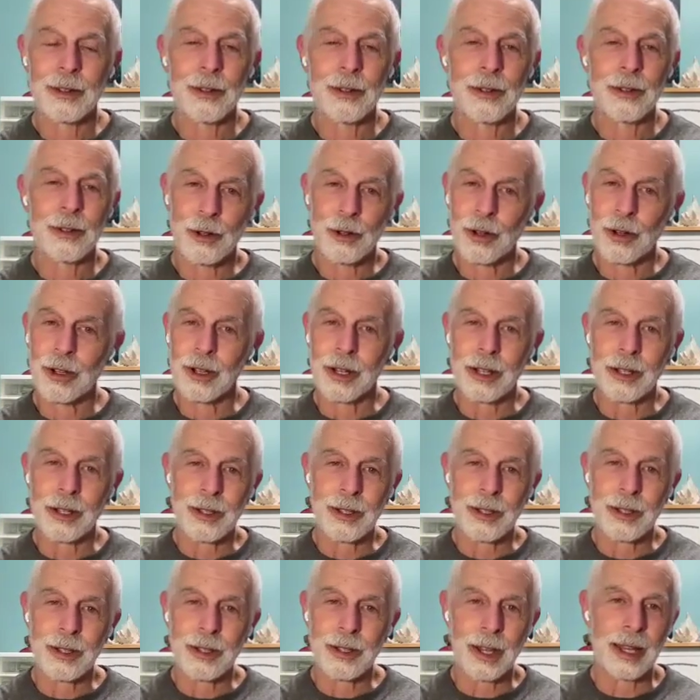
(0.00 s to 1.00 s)
Sure, you could
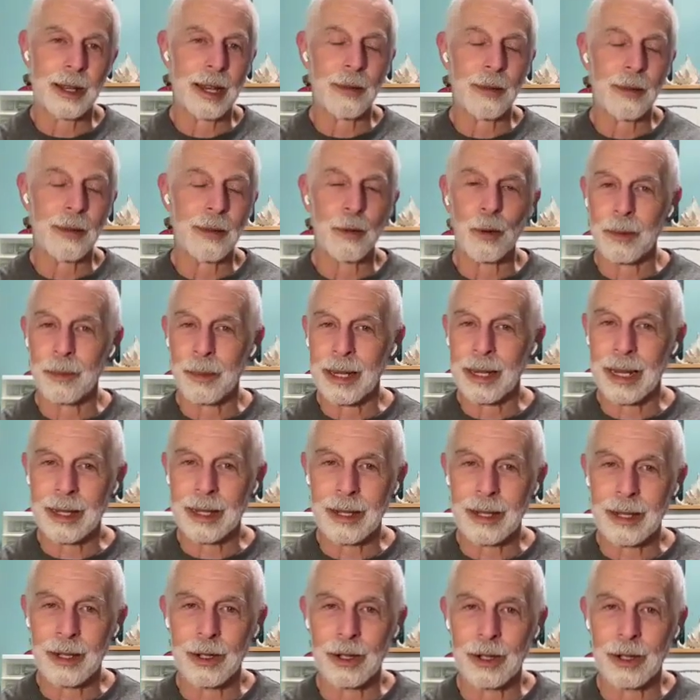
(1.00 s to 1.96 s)
say he never would have made that